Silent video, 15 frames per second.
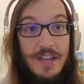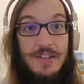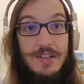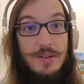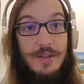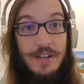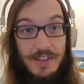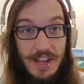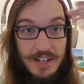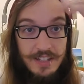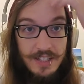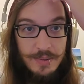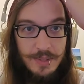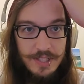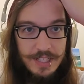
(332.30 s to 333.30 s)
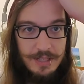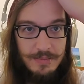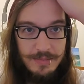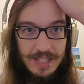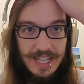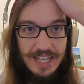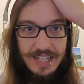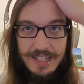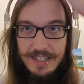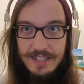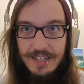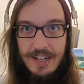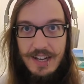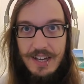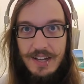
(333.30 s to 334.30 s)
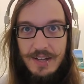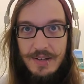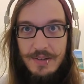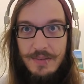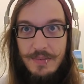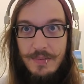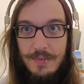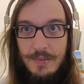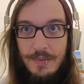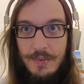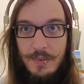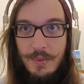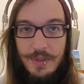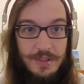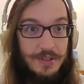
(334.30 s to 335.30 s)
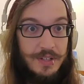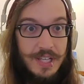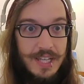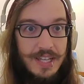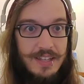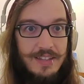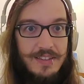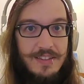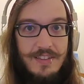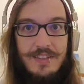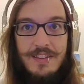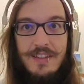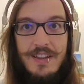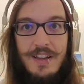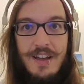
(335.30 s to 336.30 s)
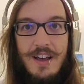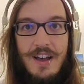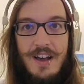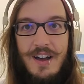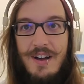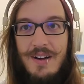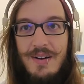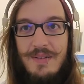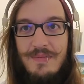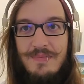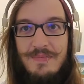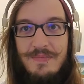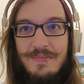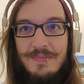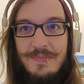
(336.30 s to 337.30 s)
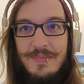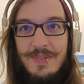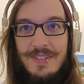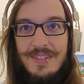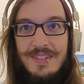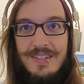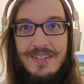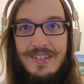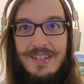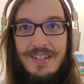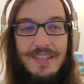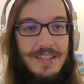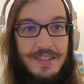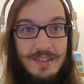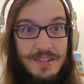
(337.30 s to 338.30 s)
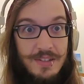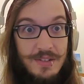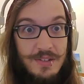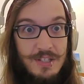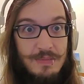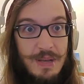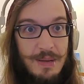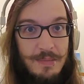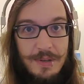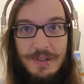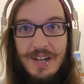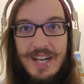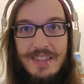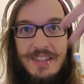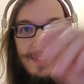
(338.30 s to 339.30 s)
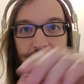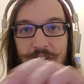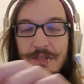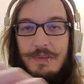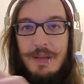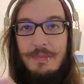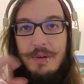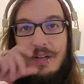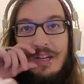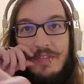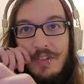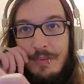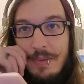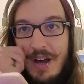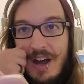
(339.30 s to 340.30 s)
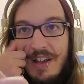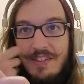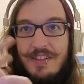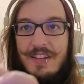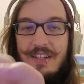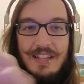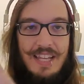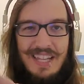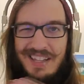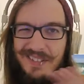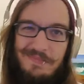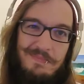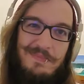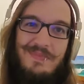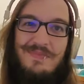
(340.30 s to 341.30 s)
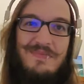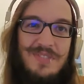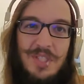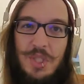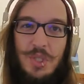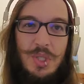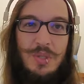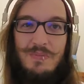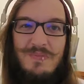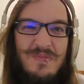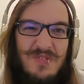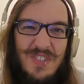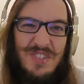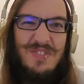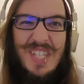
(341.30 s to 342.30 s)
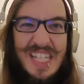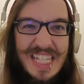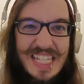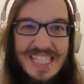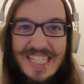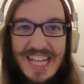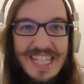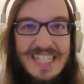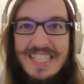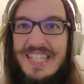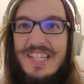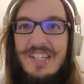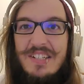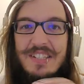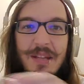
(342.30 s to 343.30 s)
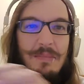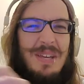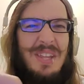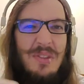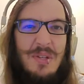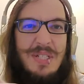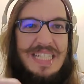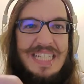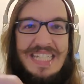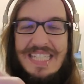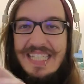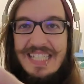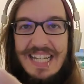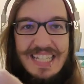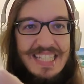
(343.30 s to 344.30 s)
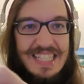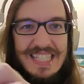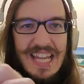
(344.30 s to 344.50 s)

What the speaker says: no, exactly, William. Like, with her kids, um, the newspaper, right? The newspaper, if you pause it, like, 15 seconds in or something, 13 seconds,